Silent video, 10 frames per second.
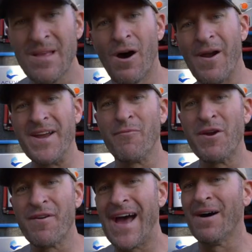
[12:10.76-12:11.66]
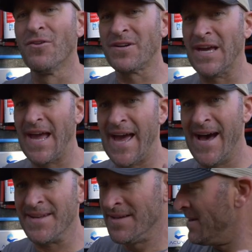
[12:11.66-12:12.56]
All right, we are now looking
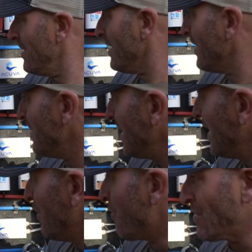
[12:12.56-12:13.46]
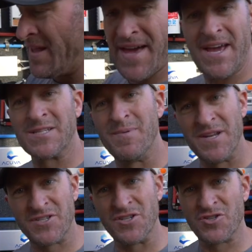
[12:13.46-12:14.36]
at the Overland
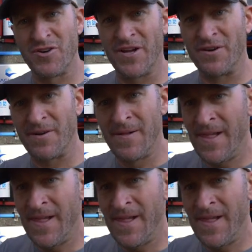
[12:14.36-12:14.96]
Expedition trailer,